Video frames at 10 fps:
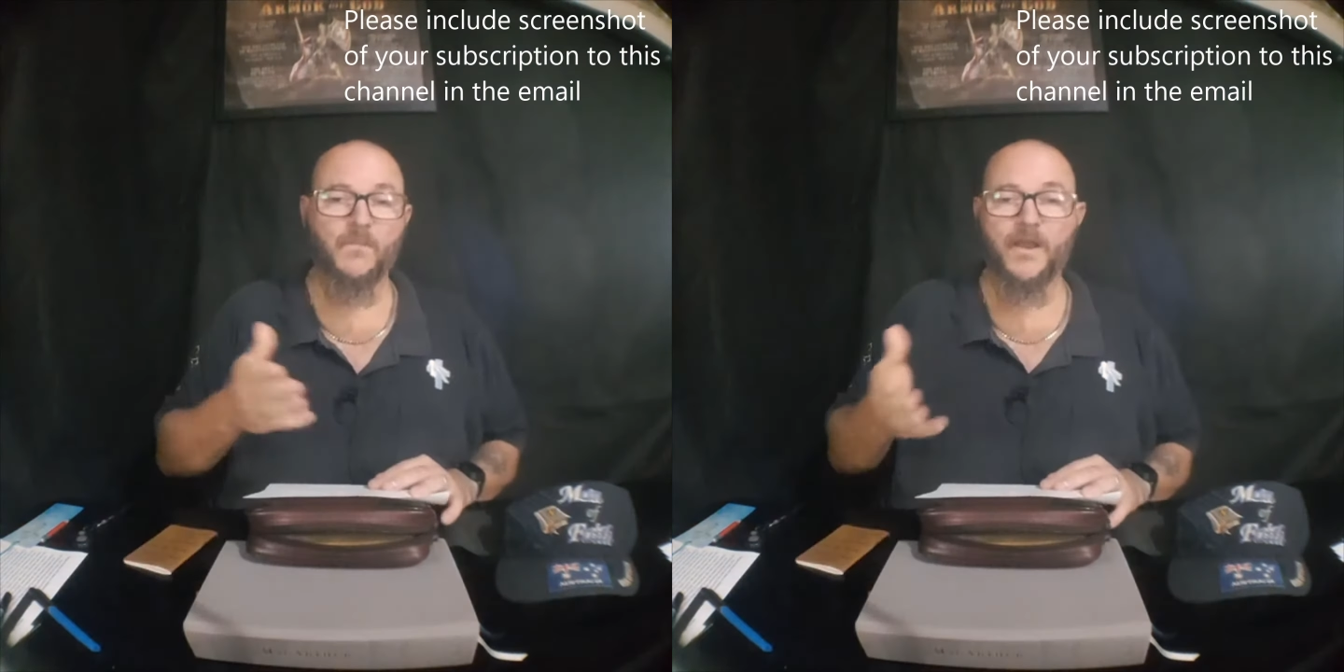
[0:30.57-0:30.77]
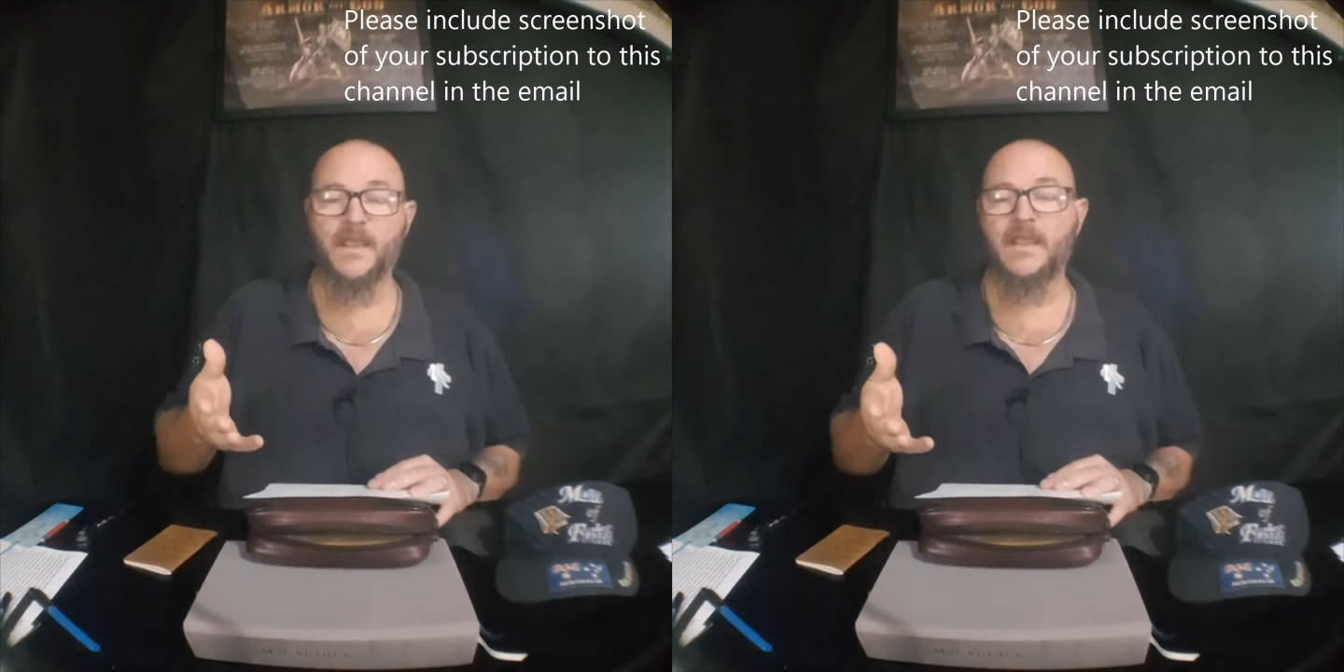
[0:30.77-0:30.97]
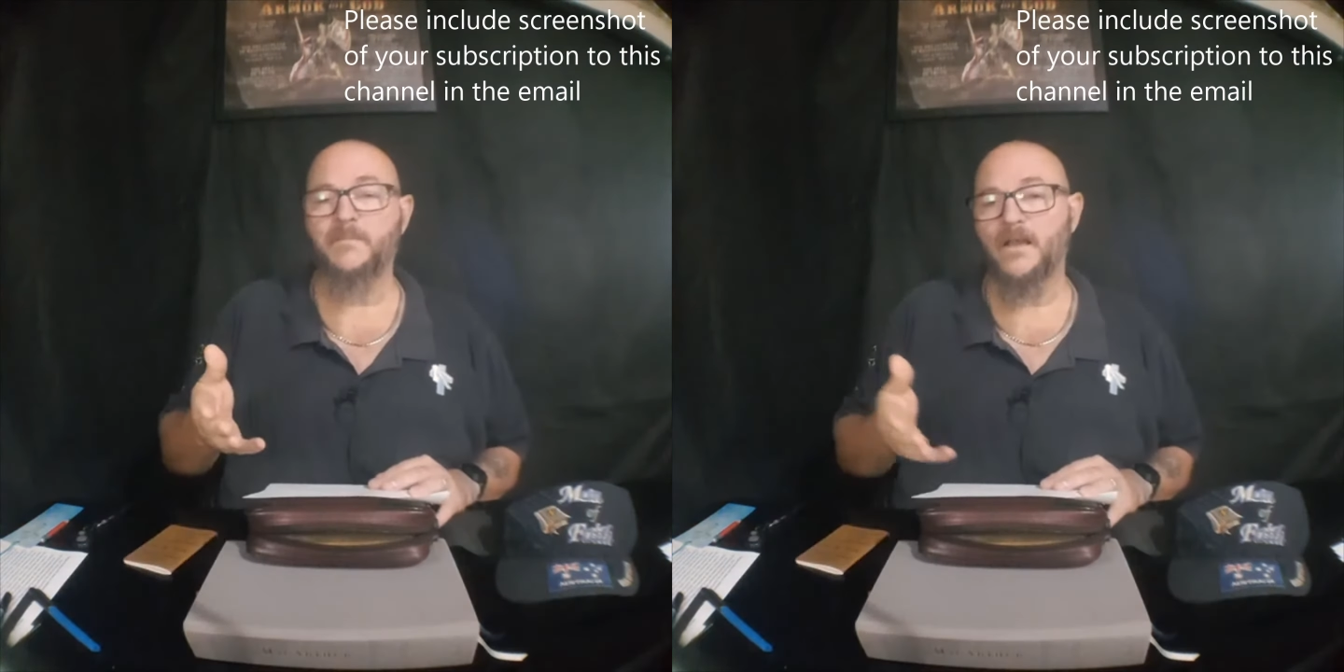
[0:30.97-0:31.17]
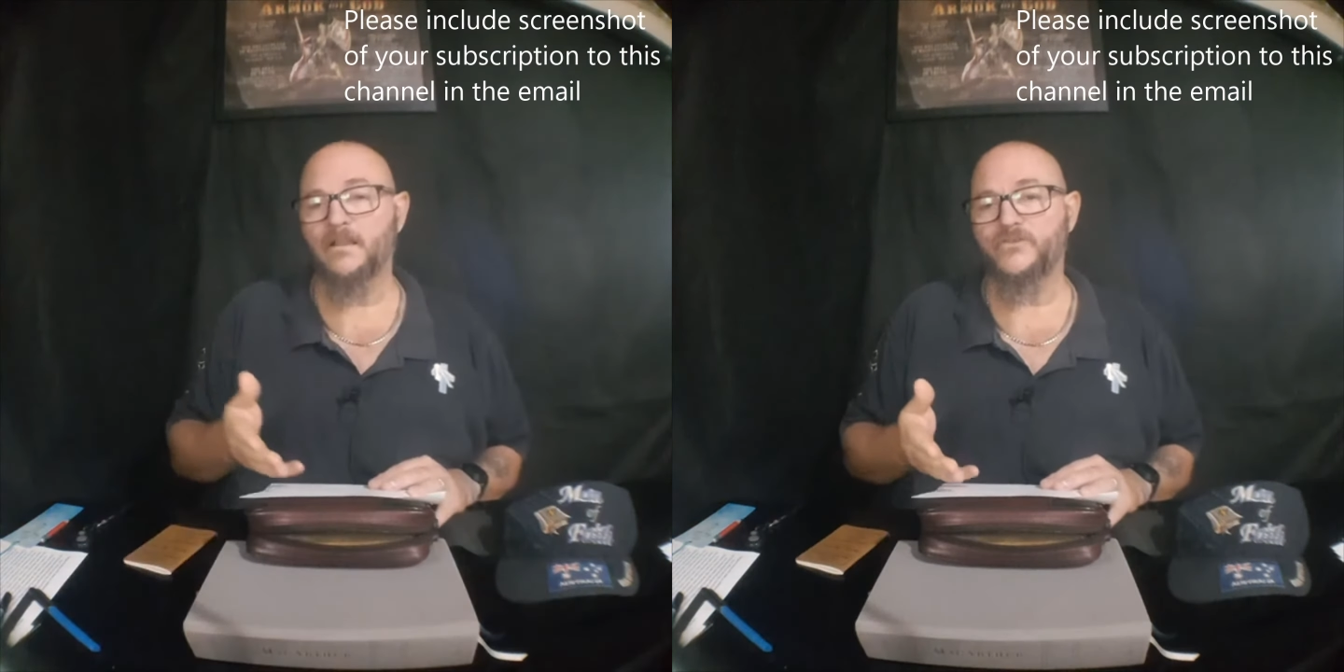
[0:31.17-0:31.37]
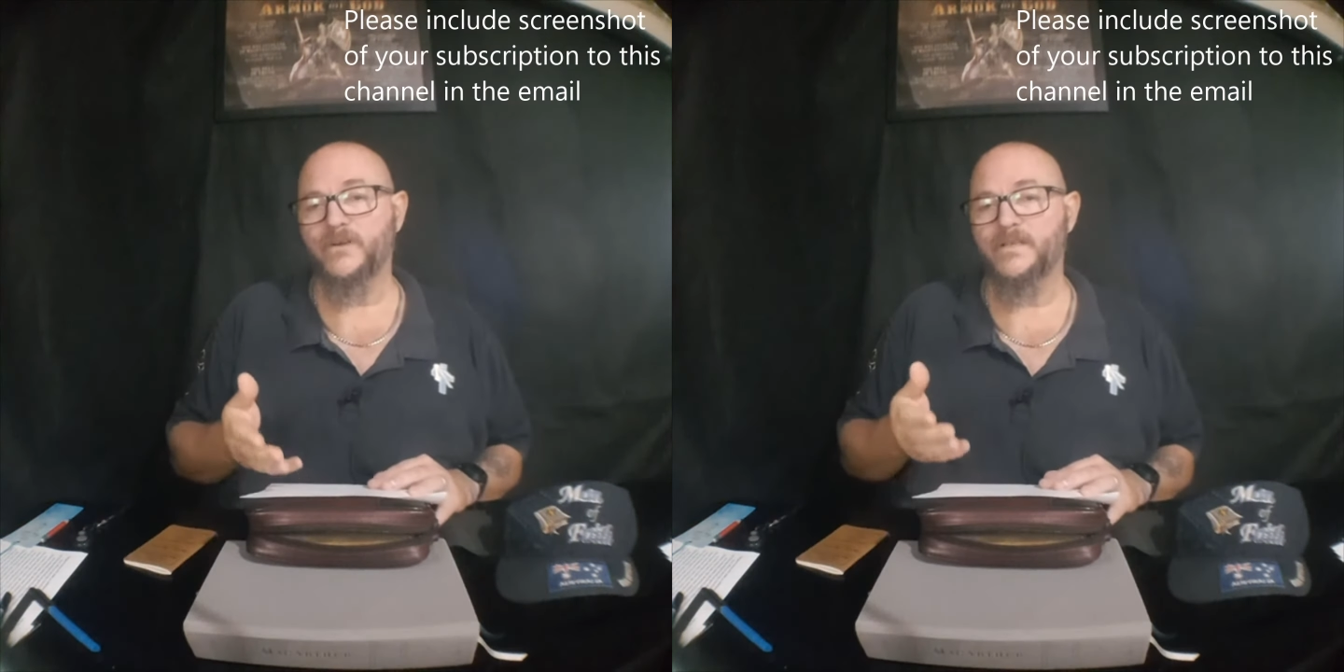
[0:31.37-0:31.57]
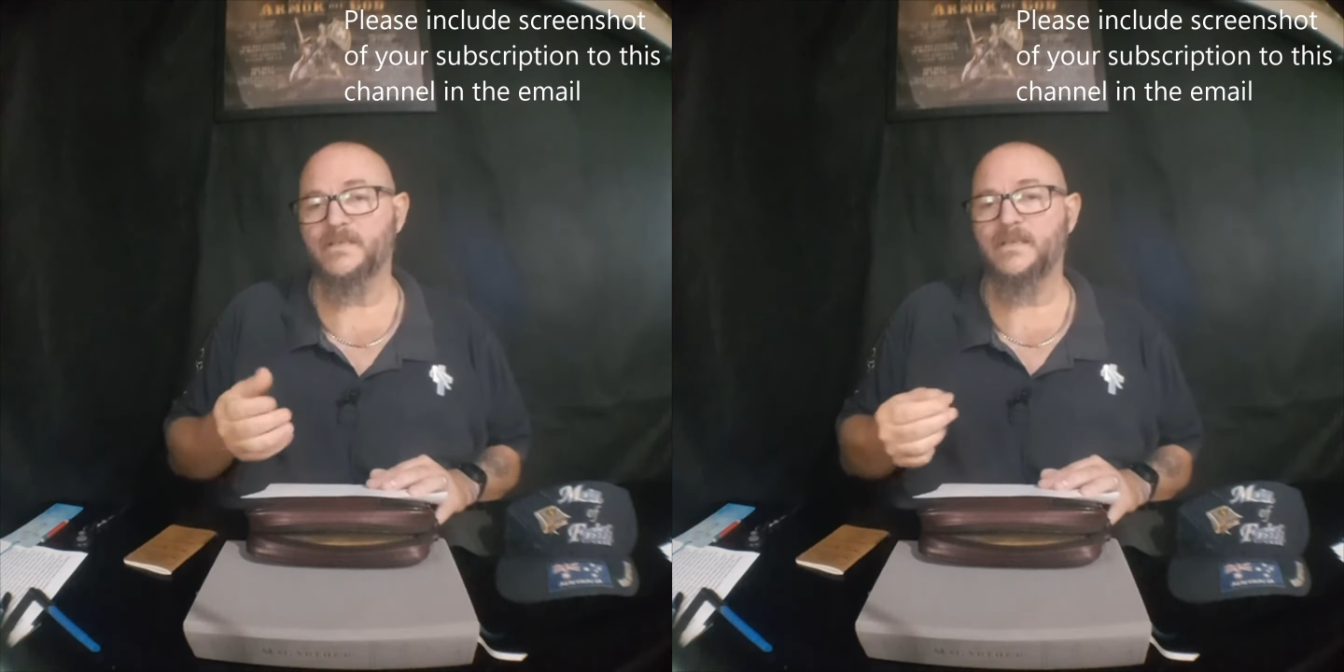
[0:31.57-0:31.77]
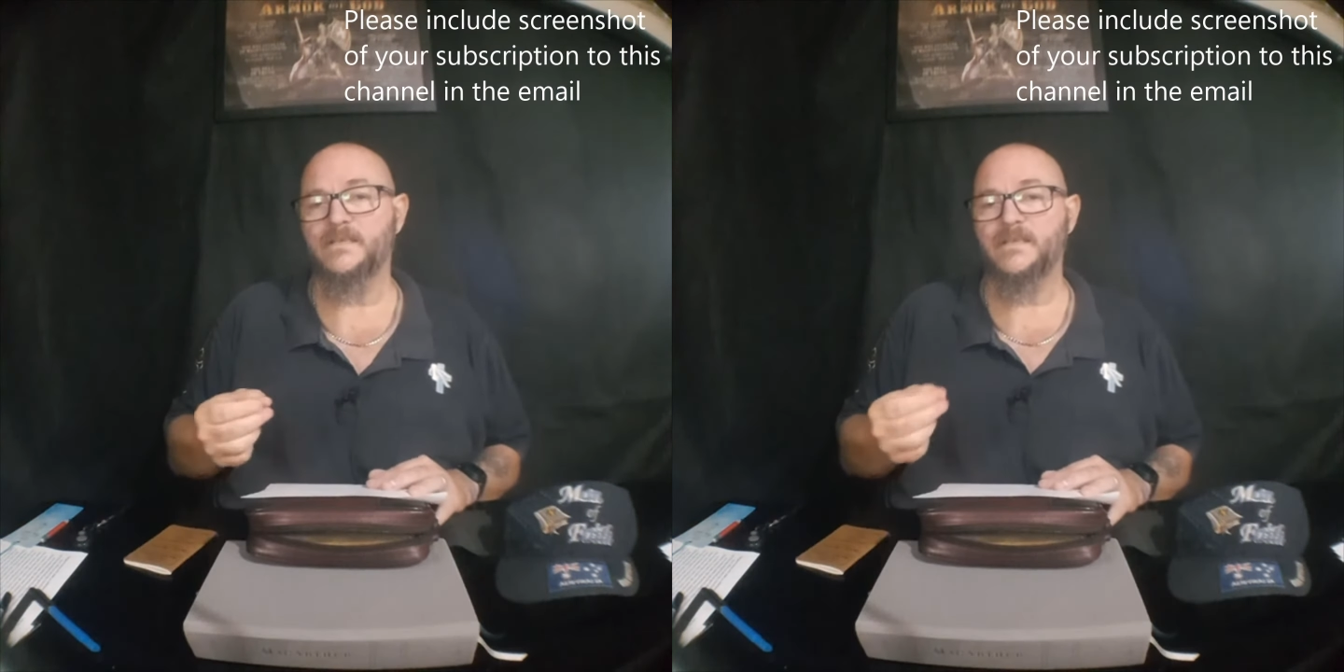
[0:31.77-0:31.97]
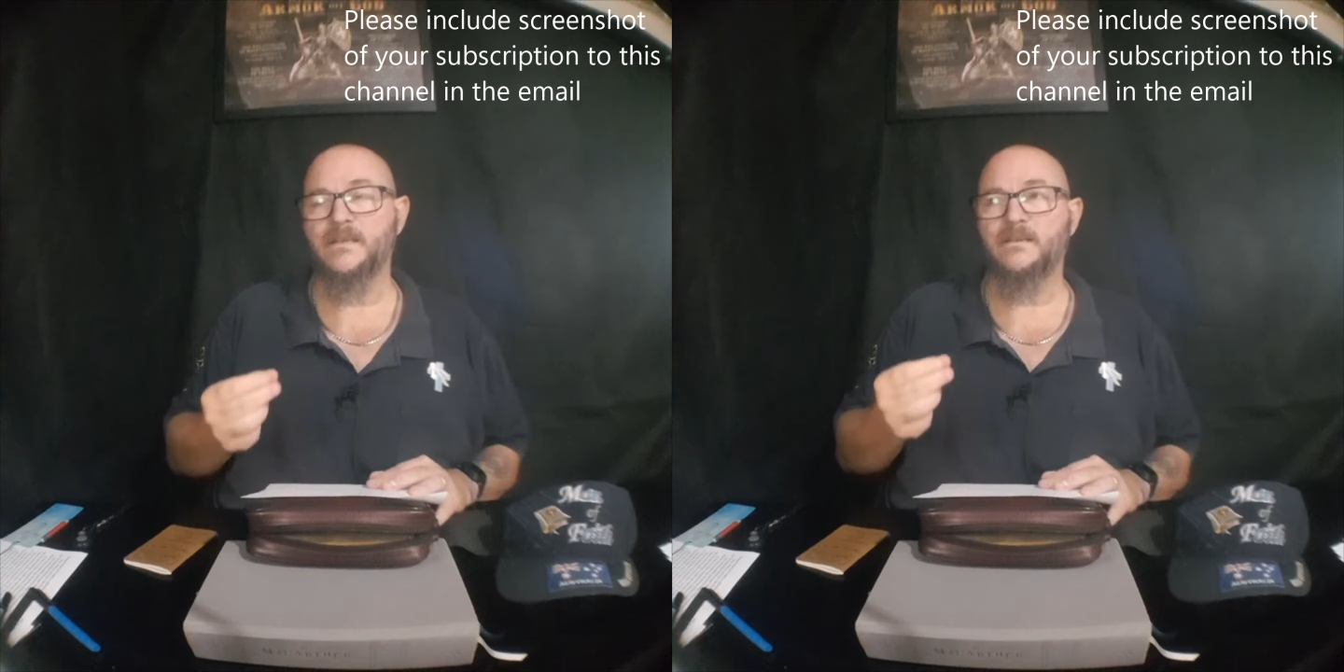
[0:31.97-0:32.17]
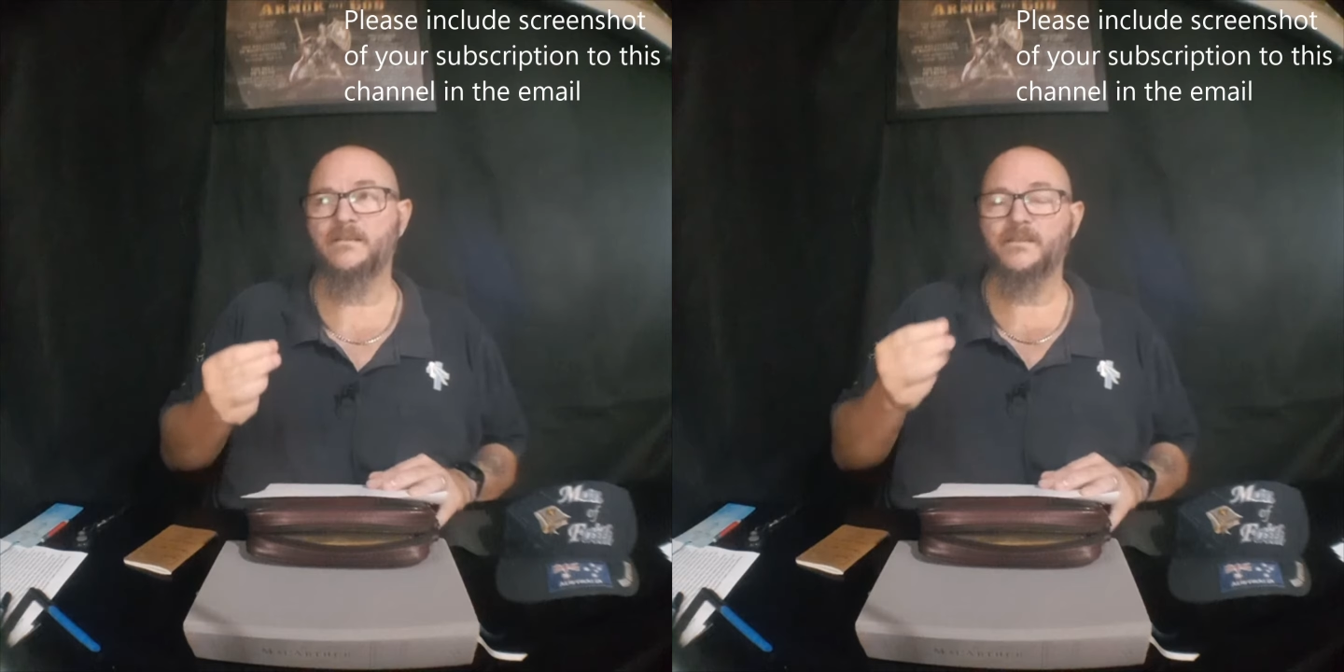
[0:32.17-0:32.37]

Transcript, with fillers: My email address is in the